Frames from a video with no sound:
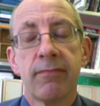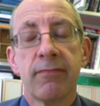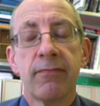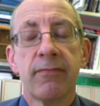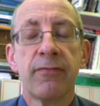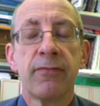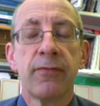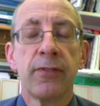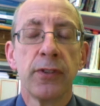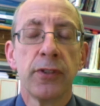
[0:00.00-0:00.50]

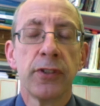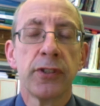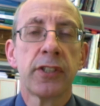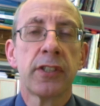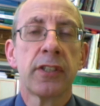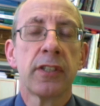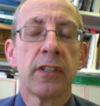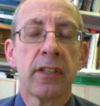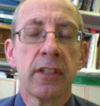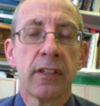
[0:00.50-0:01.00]
forced
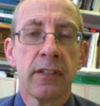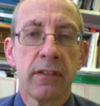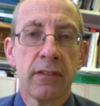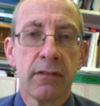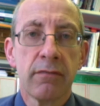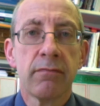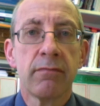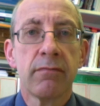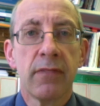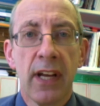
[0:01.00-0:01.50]
to
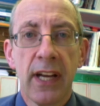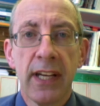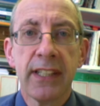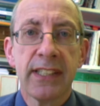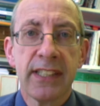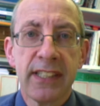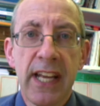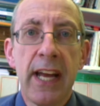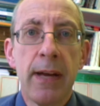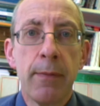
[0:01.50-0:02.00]

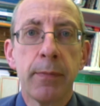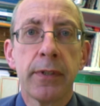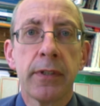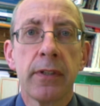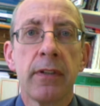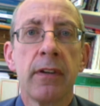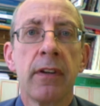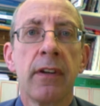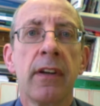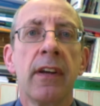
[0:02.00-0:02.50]
accept
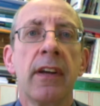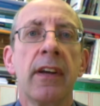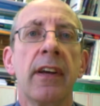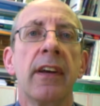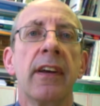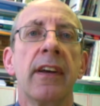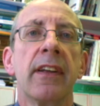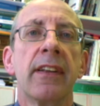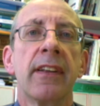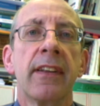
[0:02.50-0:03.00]

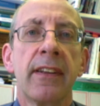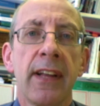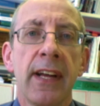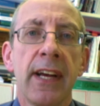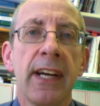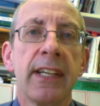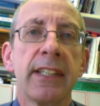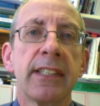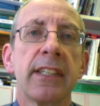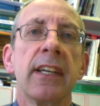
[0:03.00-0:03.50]

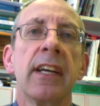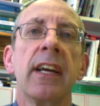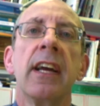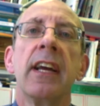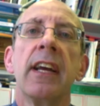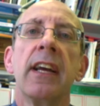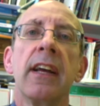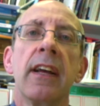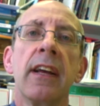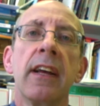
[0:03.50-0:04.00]
that
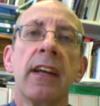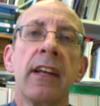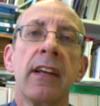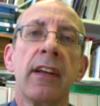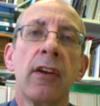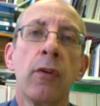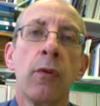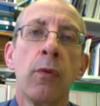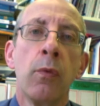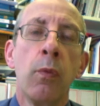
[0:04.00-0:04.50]

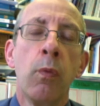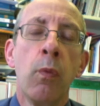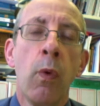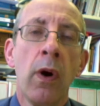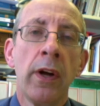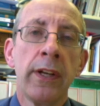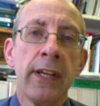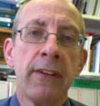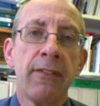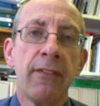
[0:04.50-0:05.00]

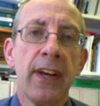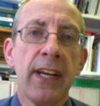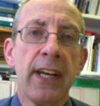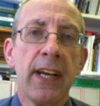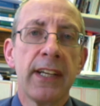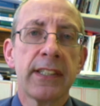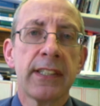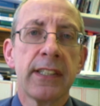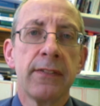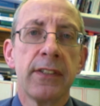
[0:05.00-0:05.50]
1FA
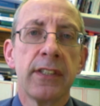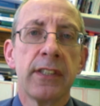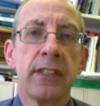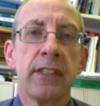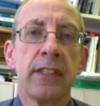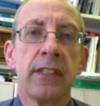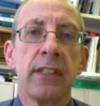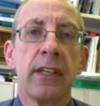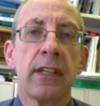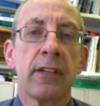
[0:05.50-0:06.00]

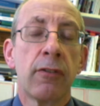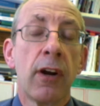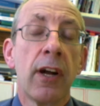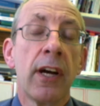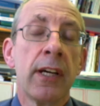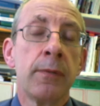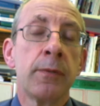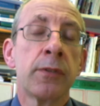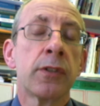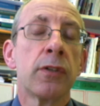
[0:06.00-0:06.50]
activity
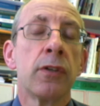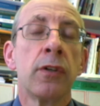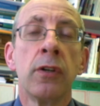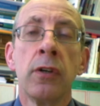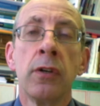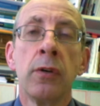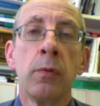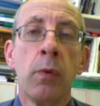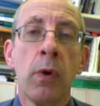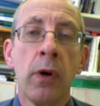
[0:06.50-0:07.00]
crimes
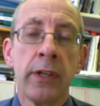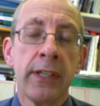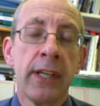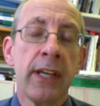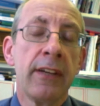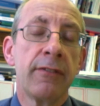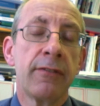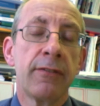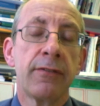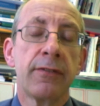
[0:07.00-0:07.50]
or
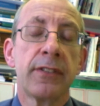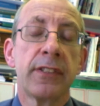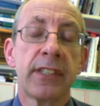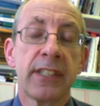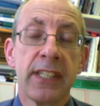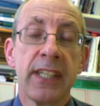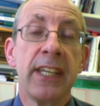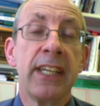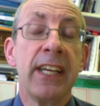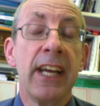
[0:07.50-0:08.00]

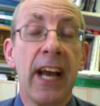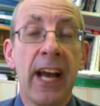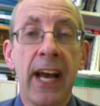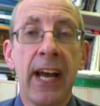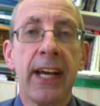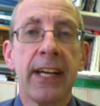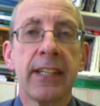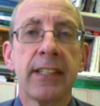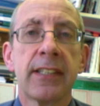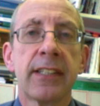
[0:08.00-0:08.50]
1FC
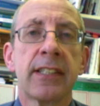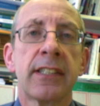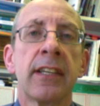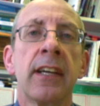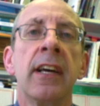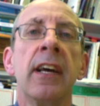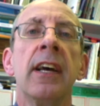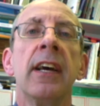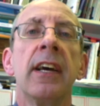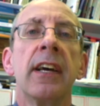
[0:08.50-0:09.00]
acts
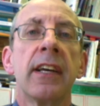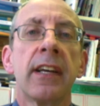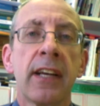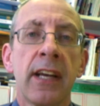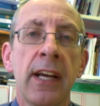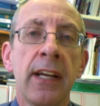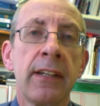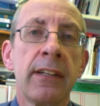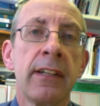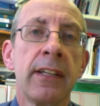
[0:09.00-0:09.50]

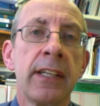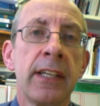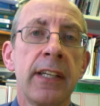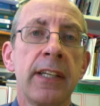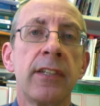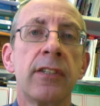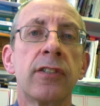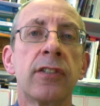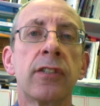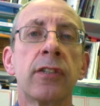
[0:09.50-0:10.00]
can
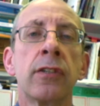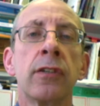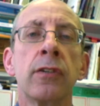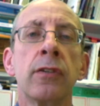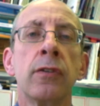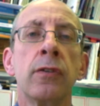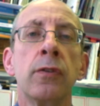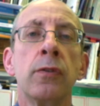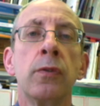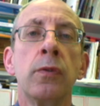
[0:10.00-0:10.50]
lead
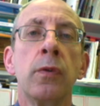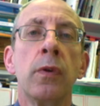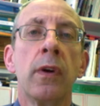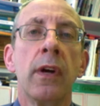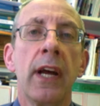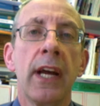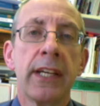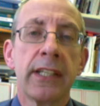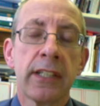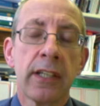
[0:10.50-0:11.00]
to
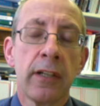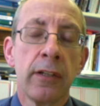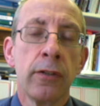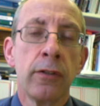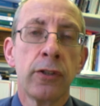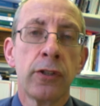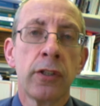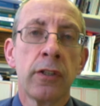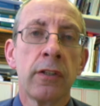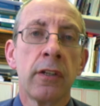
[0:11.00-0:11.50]

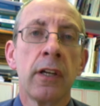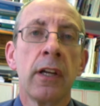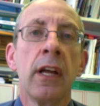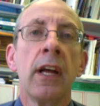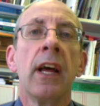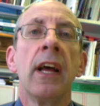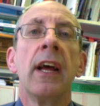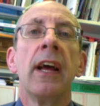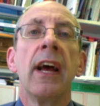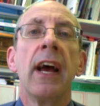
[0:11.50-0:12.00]
exclusion
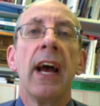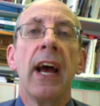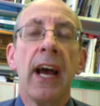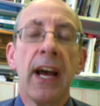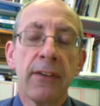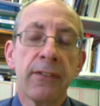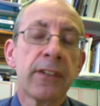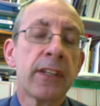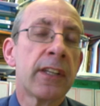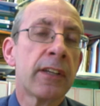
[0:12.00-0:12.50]

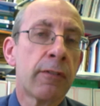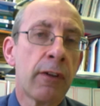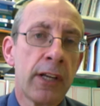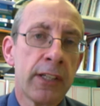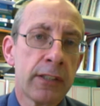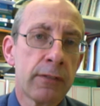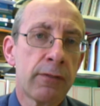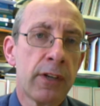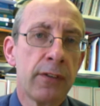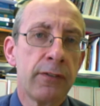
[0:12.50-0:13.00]
after the
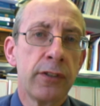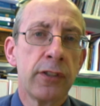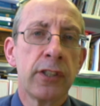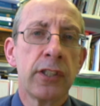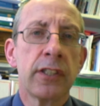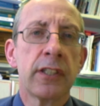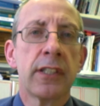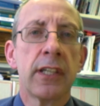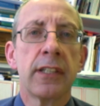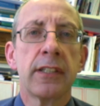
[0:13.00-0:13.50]
grant of
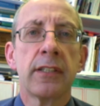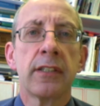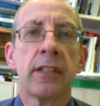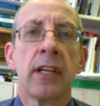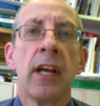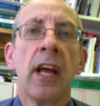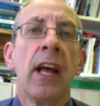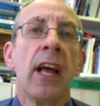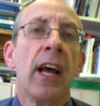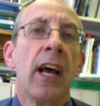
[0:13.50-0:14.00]
refugee status.
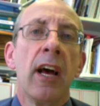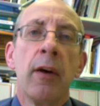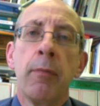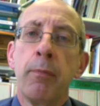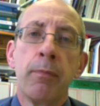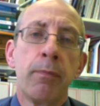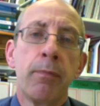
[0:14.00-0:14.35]
A